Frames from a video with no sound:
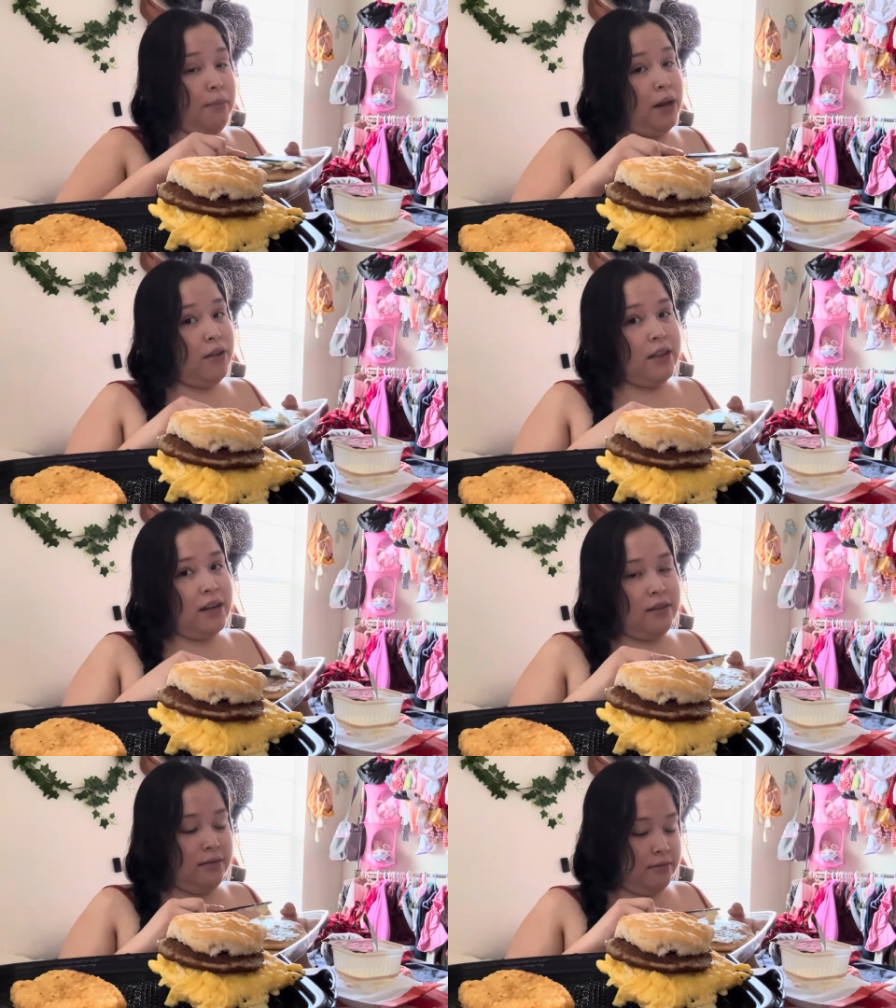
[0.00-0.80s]
better
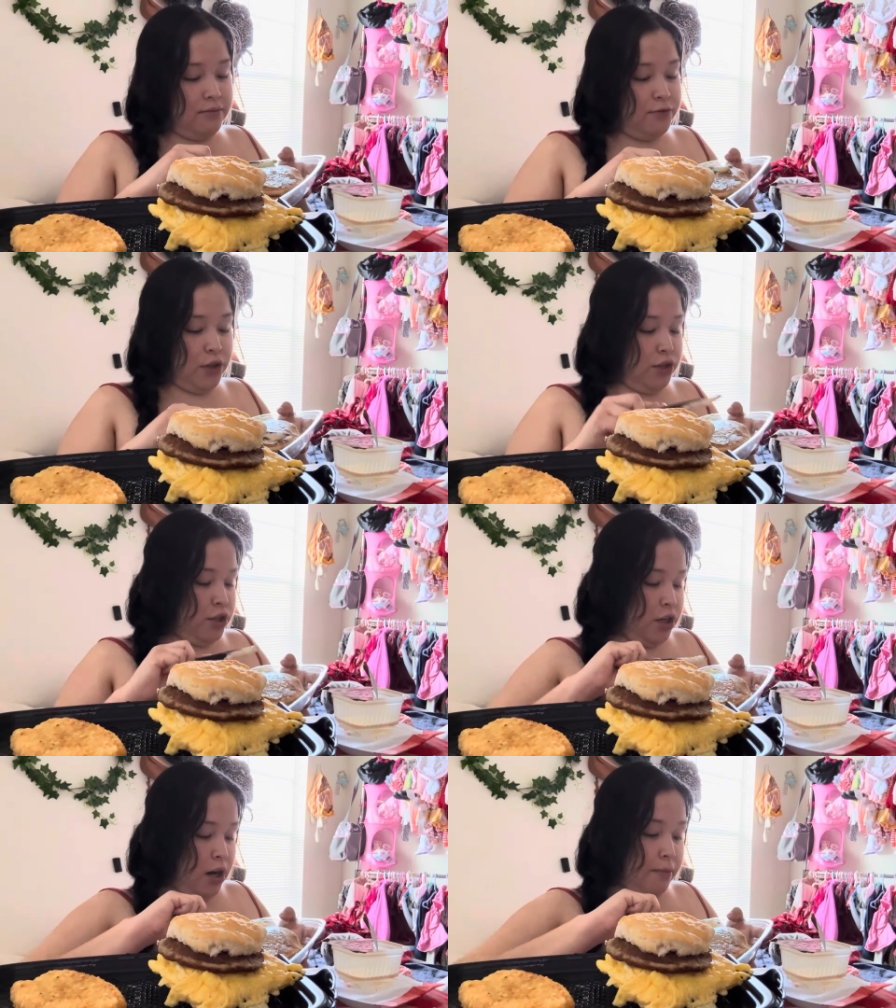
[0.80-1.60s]
than, for
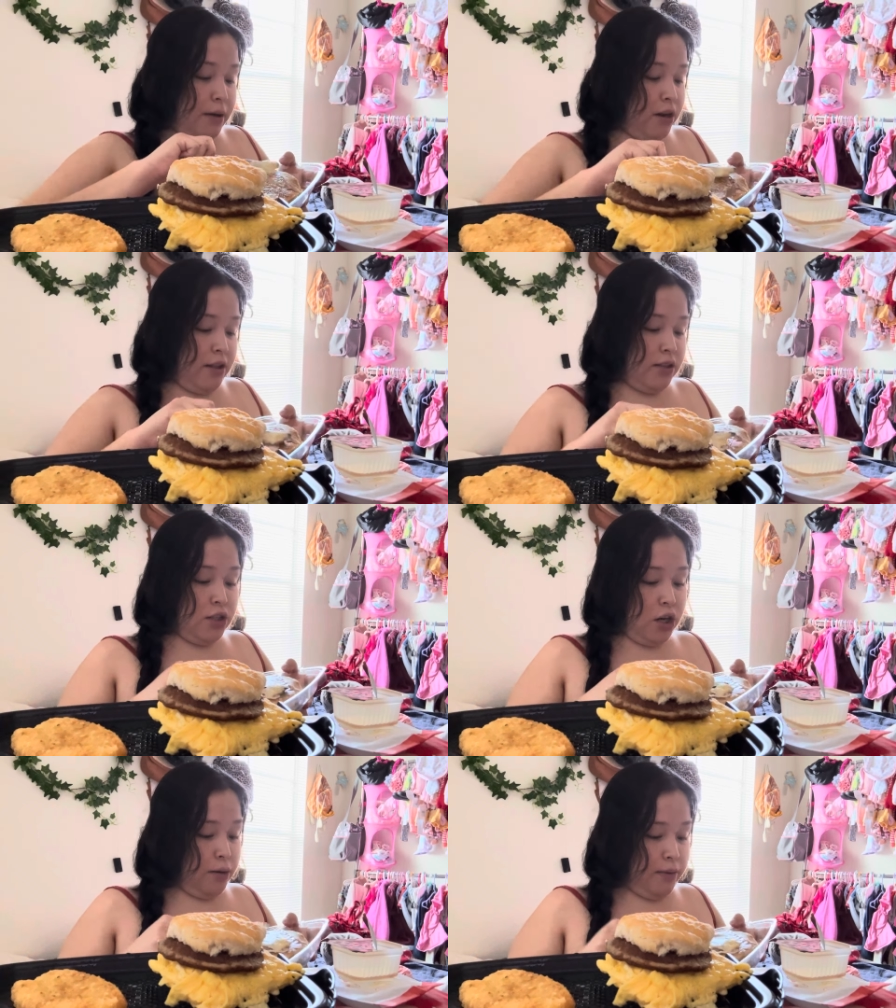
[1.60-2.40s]
sure, not better than
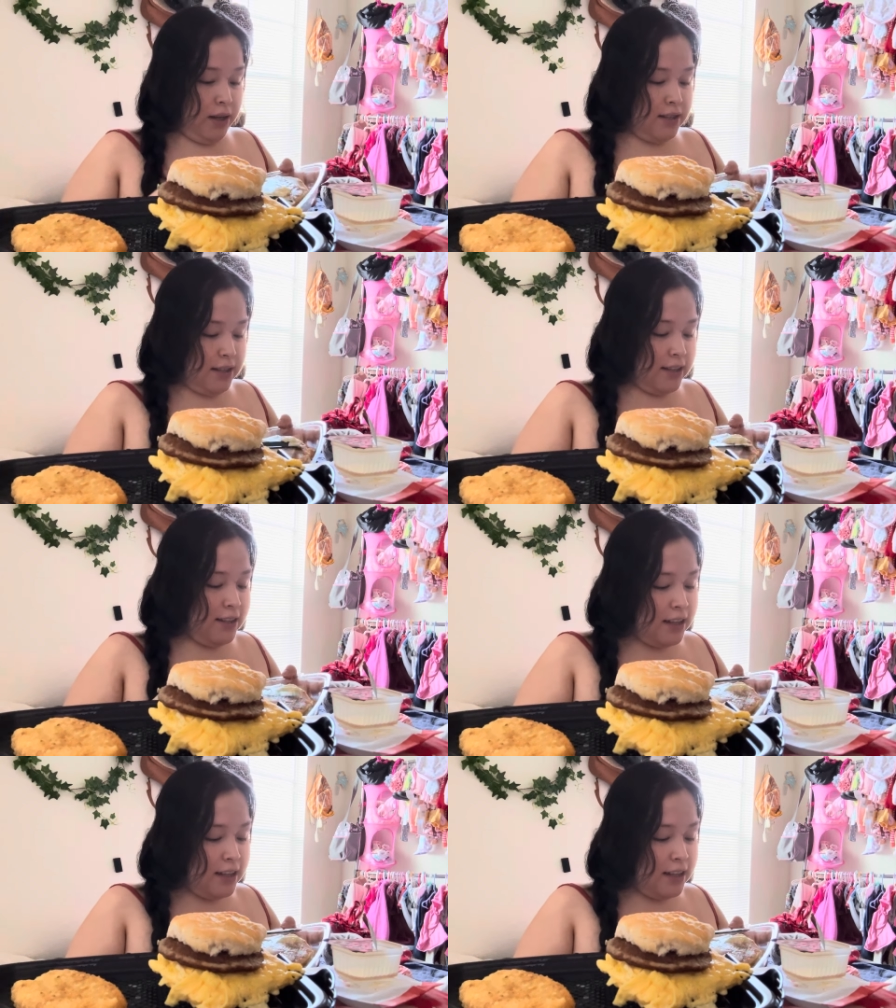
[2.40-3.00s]
Starbucks.